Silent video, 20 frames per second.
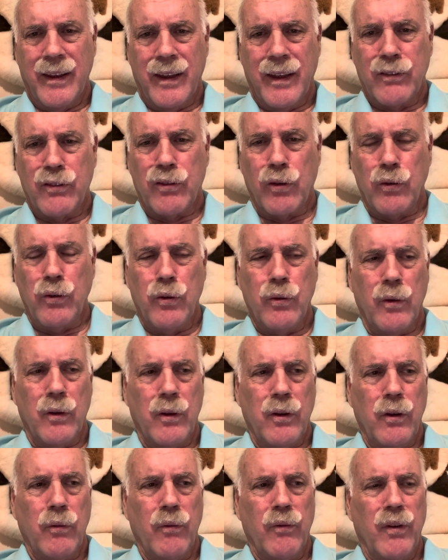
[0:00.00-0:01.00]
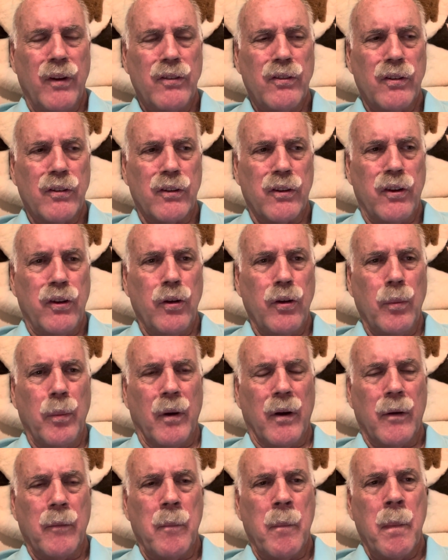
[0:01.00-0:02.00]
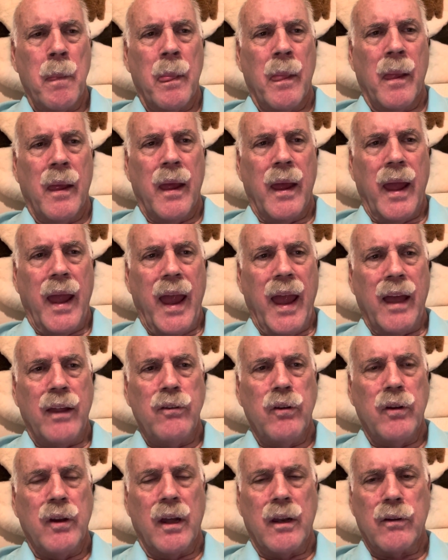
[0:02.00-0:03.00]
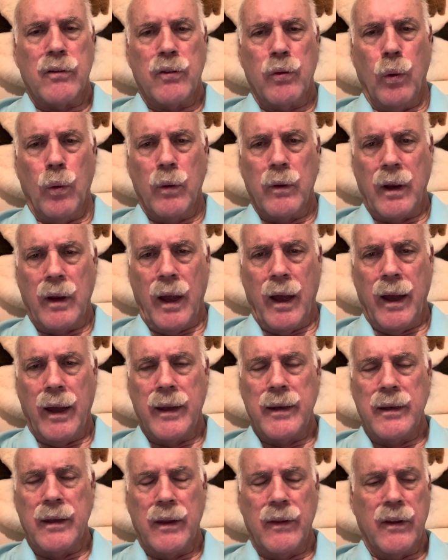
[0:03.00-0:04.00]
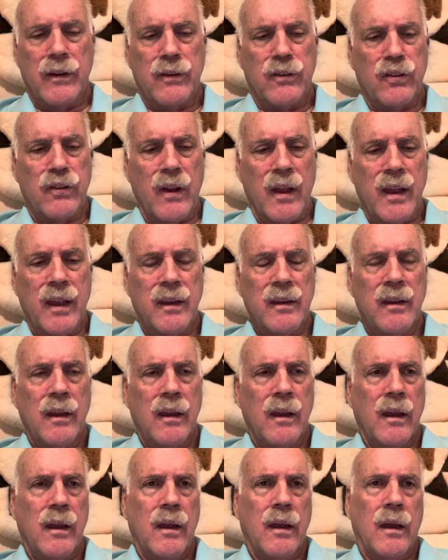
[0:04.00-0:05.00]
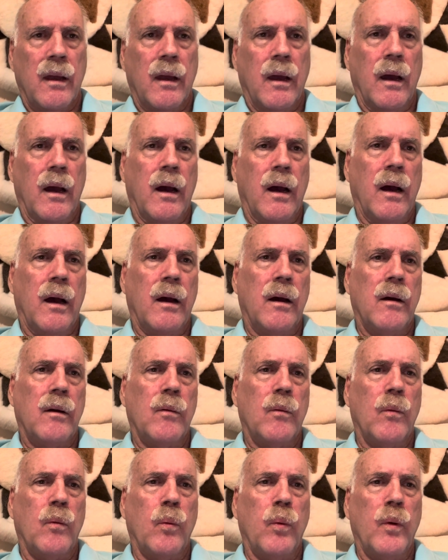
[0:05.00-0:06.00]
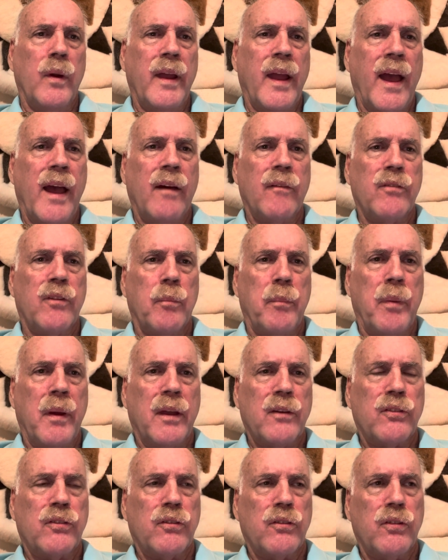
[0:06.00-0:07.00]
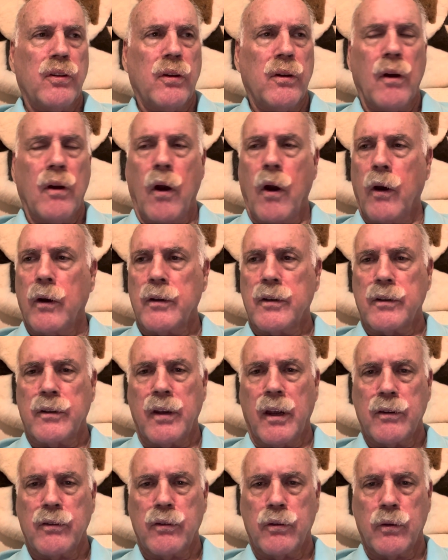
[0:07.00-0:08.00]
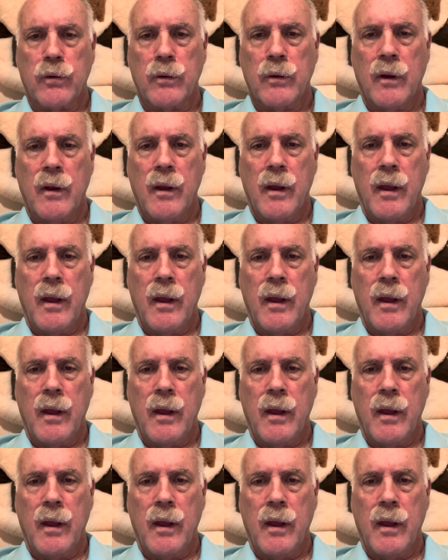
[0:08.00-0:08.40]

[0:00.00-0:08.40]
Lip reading: So you visit Cuba, and you got a tour guide that's saying, we have the best architecture